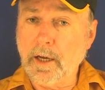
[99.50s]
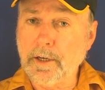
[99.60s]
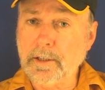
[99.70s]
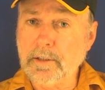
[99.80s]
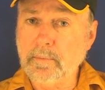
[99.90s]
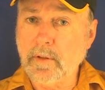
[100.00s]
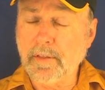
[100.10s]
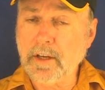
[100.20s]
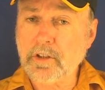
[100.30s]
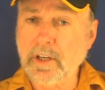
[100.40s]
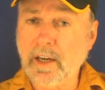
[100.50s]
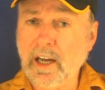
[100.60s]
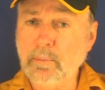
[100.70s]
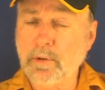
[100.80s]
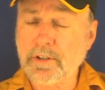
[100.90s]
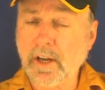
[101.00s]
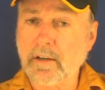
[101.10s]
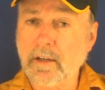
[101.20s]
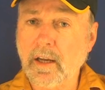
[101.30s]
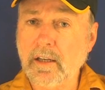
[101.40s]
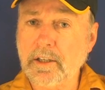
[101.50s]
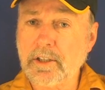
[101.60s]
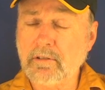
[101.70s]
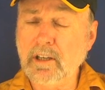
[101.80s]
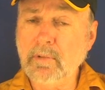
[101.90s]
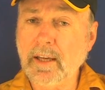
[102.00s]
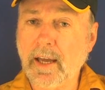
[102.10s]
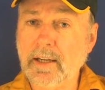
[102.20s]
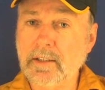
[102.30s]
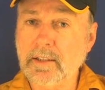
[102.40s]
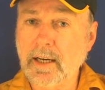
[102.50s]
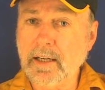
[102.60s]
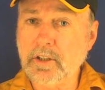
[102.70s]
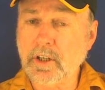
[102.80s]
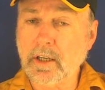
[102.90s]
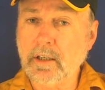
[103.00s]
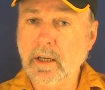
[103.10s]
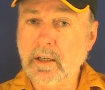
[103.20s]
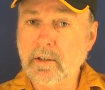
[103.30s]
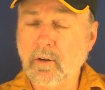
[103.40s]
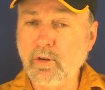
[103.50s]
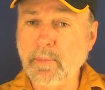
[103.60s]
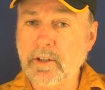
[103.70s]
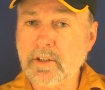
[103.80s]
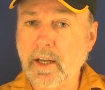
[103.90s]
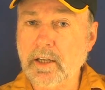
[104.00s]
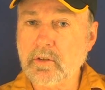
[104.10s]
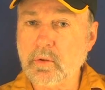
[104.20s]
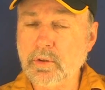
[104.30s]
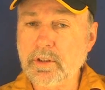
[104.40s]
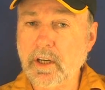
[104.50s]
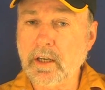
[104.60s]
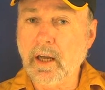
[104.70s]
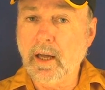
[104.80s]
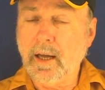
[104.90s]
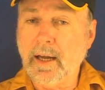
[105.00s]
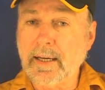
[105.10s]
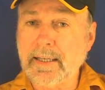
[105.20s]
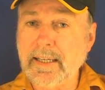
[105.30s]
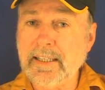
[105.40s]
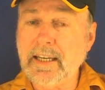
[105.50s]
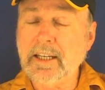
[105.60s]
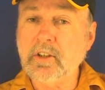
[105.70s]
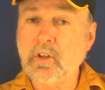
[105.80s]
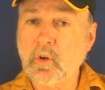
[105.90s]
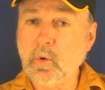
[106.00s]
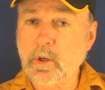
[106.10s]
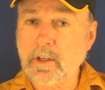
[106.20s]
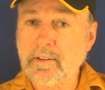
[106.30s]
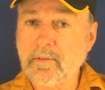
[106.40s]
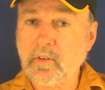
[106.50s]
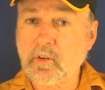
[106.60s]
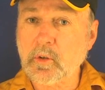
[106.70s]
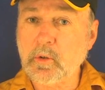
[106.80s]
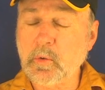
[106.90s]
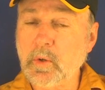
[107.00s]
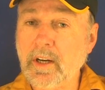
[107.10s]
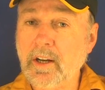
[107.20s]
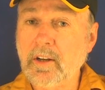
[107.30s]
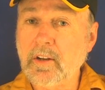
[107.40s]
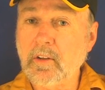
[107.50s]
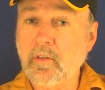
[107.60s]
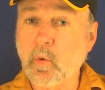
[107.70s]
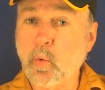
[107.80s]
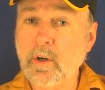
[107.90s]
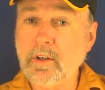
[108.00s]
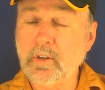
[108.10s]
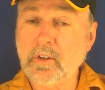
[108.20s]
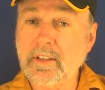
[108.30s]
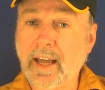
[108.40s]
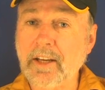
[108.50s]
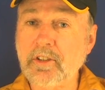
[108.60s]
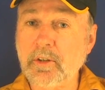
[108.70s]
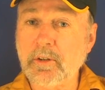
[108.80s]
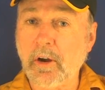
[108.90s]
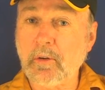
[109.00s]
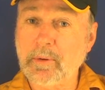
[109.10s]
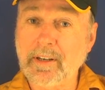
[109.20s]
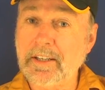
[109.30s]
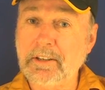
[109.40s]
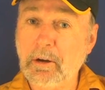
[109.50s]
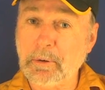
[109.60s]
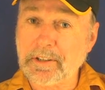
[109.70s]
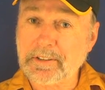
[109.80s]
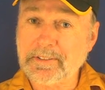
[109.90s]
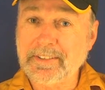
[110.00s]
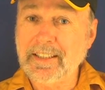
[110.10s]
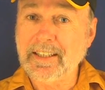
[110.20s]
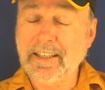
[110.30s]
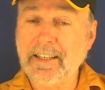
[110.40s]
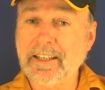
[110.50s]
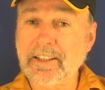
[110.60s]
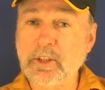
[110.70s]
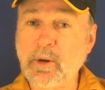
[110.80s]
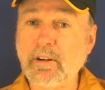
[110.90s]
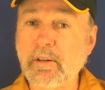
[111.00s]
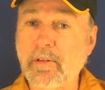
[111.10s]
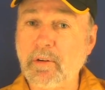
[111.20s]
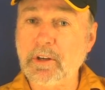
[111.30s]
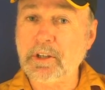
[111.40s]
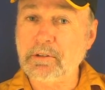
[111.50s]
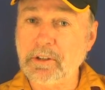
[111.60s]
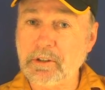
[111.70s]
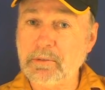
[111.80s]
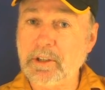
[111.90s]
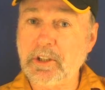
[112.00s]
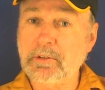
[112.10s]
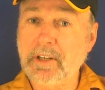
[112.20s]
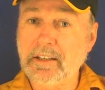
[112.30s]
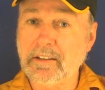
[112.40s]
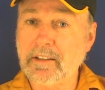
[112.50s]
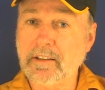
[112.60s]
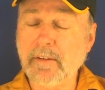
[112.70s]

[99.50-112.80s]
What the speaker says: Thus, he can present an extremely engaging, almost exhausting, giddying tour through the world as you don't really know it. You only thought you knew, but you didn't.